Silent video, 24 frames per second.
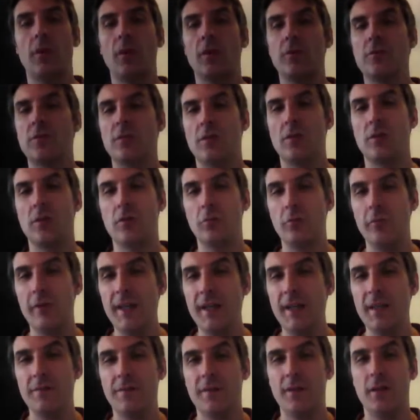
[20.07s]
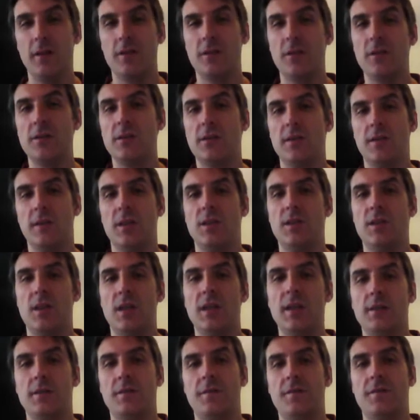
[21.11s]
are 3 versions of this
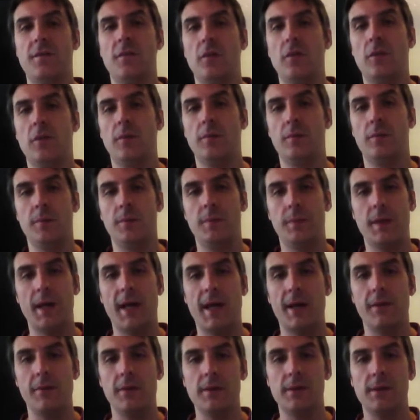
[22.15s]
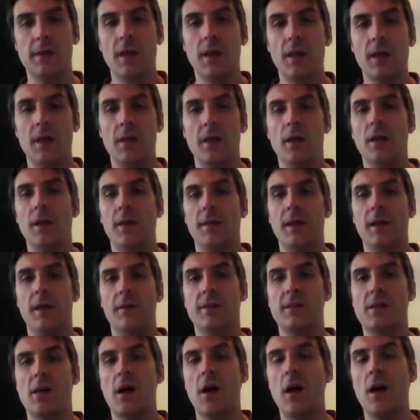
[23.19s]
sheet for parents. There
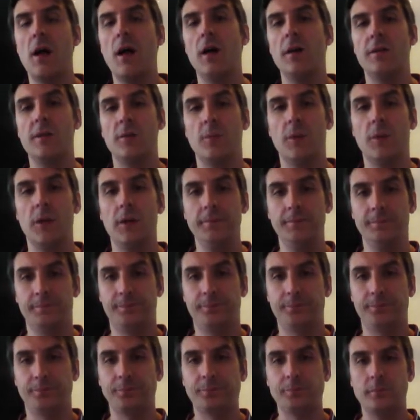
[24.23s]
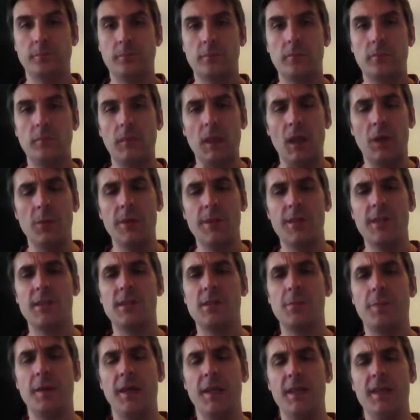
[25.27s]
is a harder one, which is
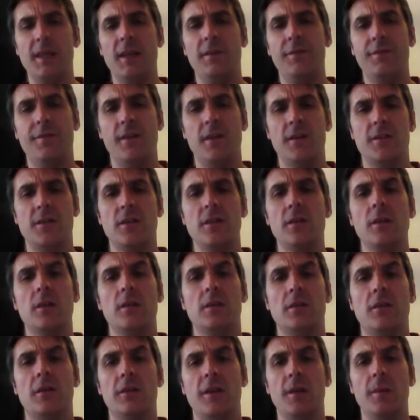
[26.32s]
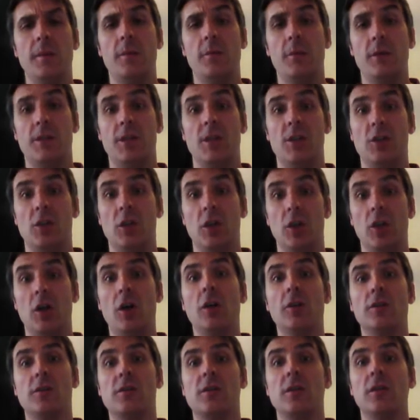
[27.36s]
the PDF version of the document, which is
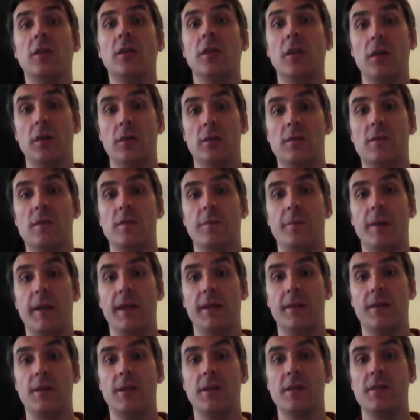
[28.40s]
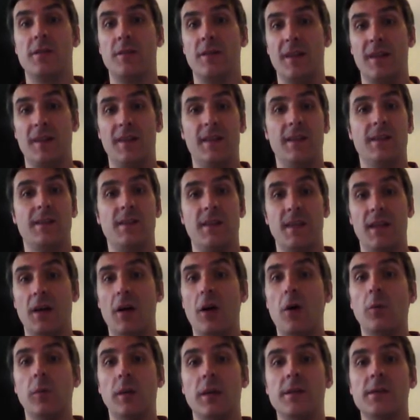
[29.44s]
lots and lots of pictures. It's the
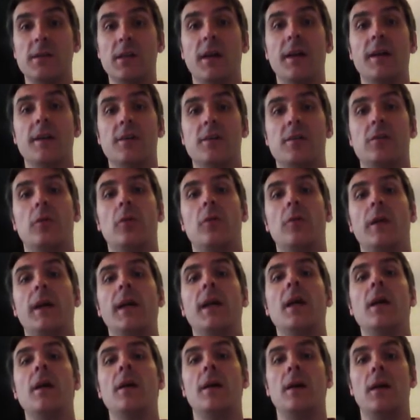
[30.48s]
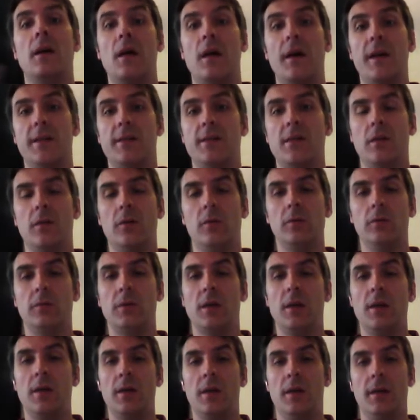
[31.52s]
whole entire story I told
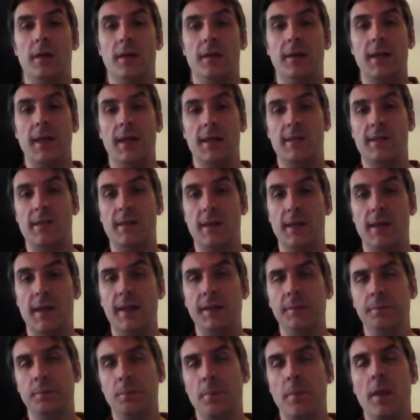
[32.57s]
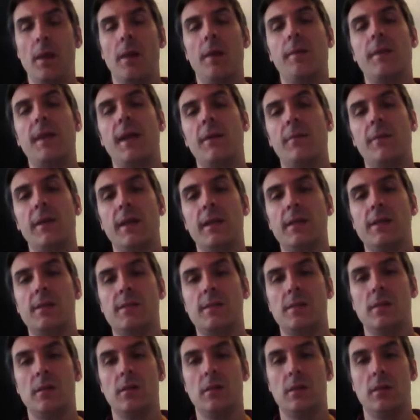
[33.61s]
yesterday. There
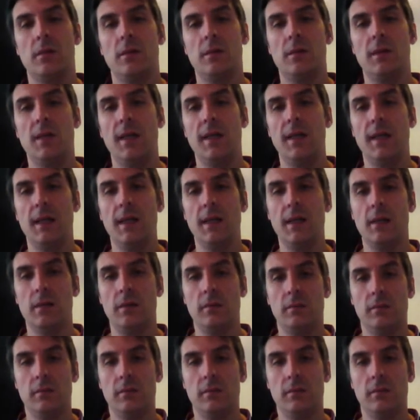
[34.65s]
is the